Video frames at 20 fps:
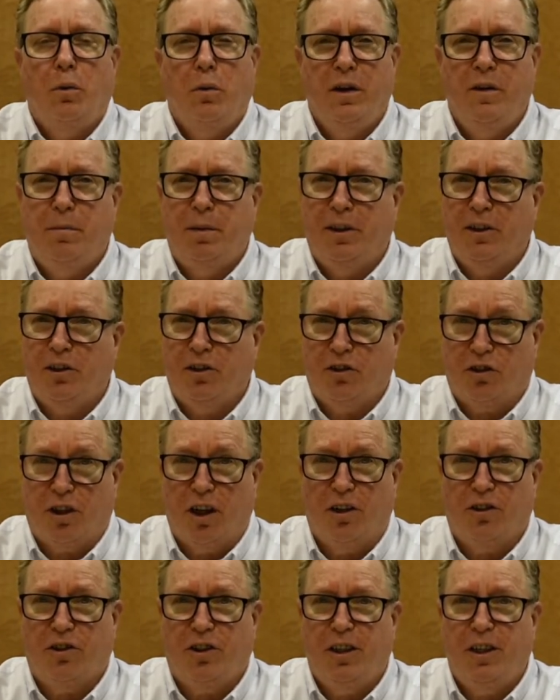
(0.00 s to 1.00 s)
We've been
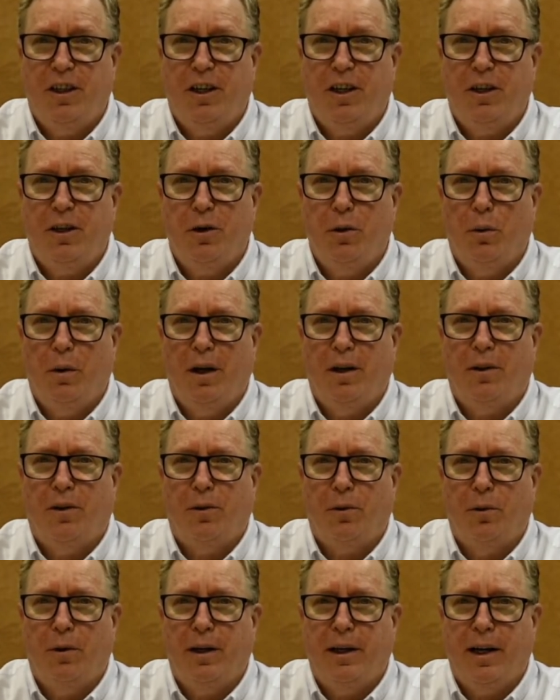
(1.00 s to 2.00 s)
discussing the UN
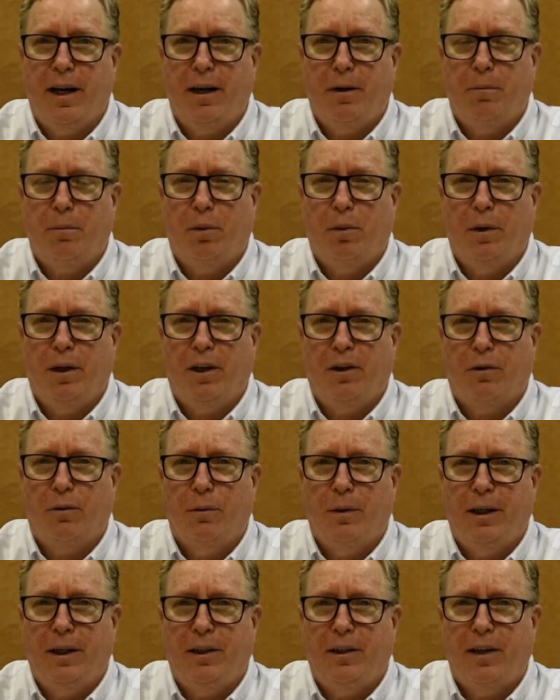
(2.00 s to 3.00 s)

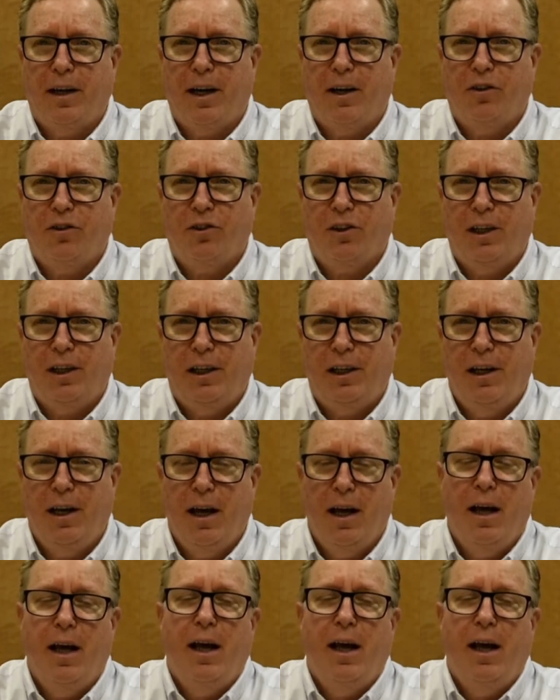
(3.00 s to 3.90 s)
38.3 testing,